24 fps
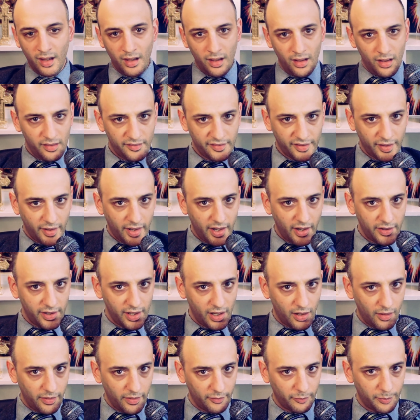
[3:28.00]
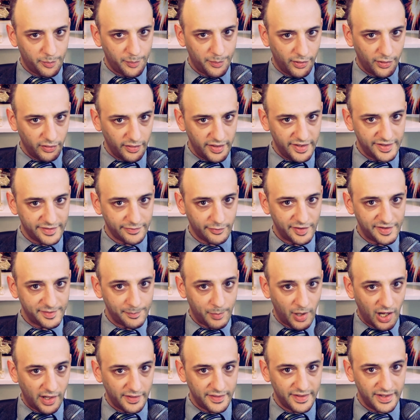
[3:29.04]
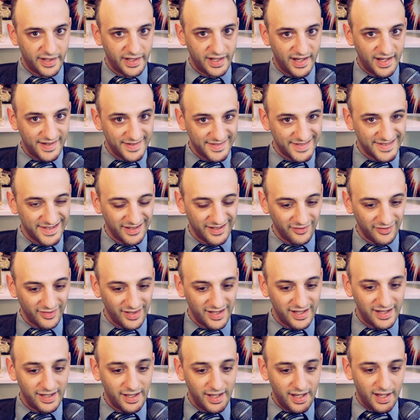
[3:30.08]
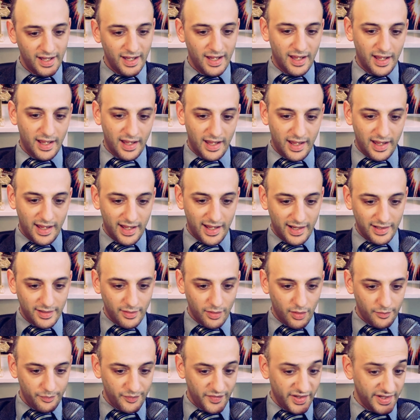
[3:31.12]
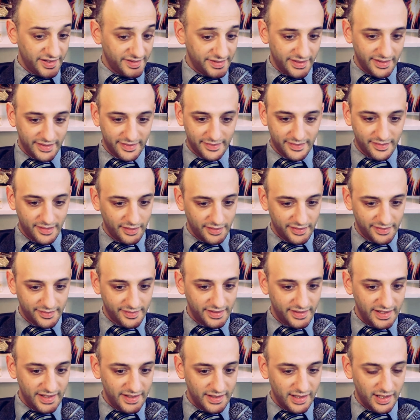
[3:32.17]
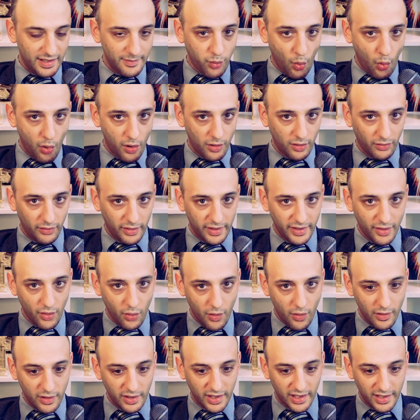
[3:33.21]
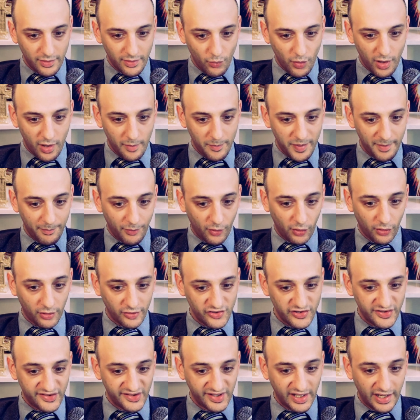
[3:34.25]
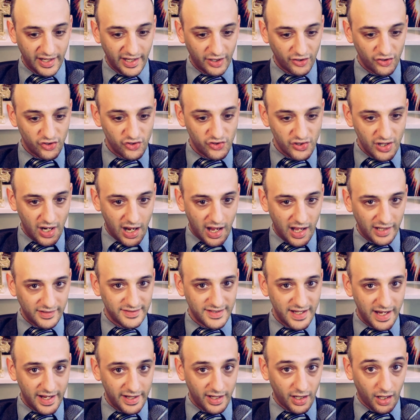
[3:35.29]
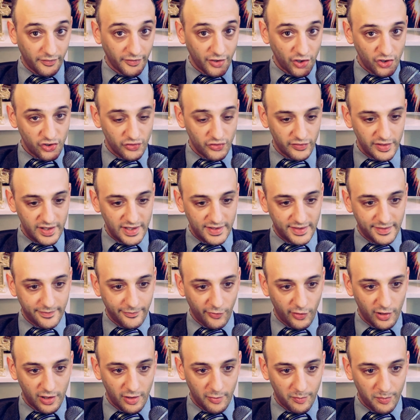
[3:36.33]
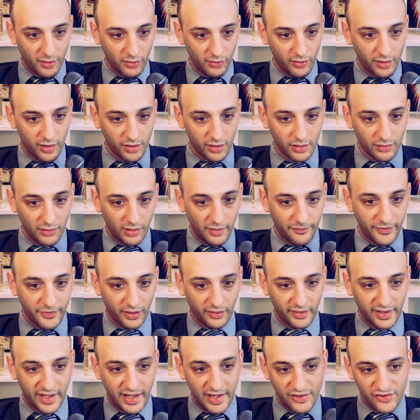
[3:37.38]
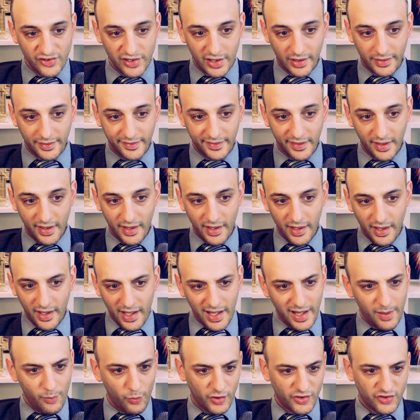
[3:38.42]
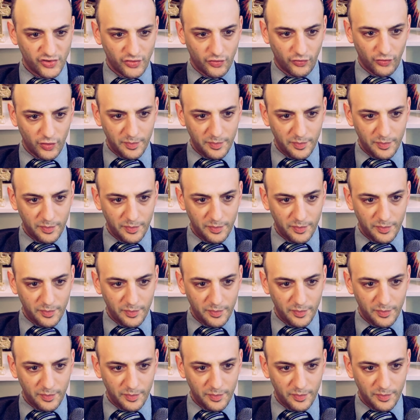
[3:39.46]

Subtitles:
So there you go. The police responded instantly. And this is the scene in Portland, Oregon, where people are just getting shot dead on the streets for their political affiliations and which group